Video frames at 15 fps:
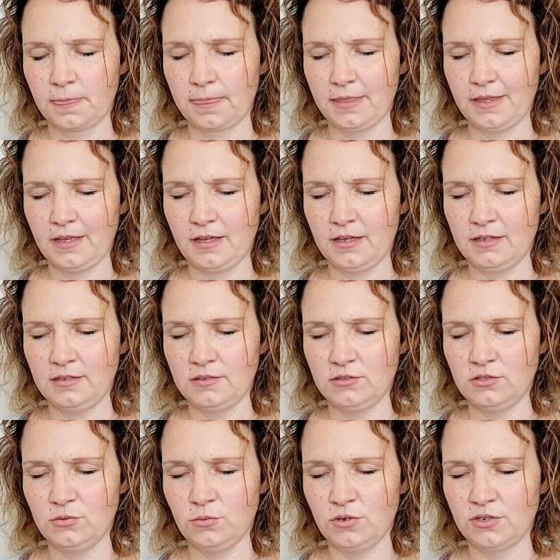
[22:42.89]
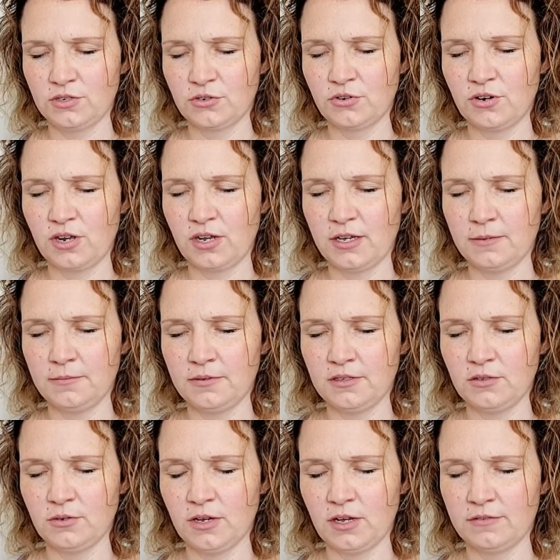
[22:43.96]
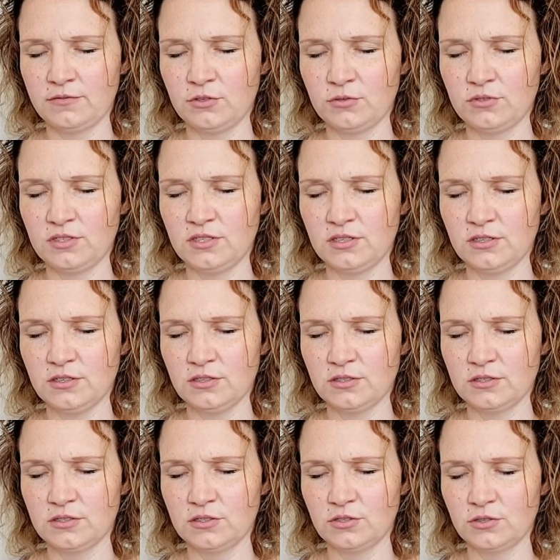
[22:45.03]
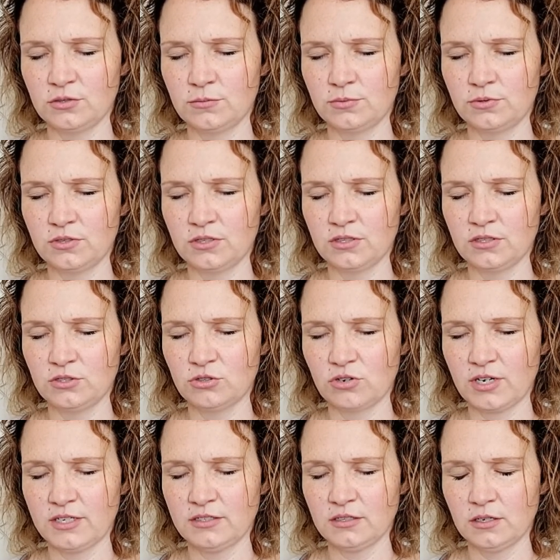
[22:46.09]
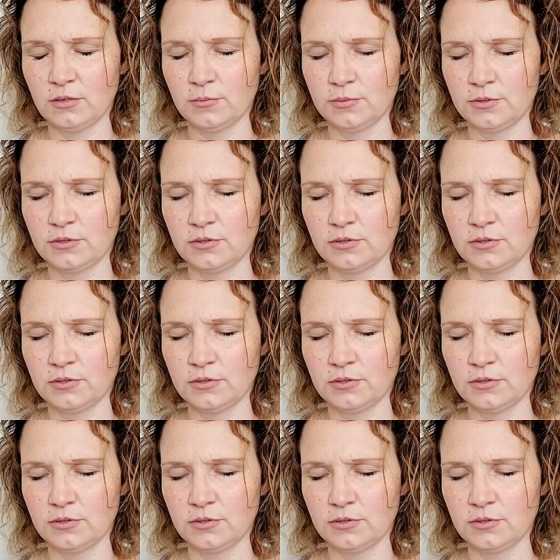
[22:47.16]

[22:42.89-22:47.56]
and you want to cry, but you have no tears and you're completely dried up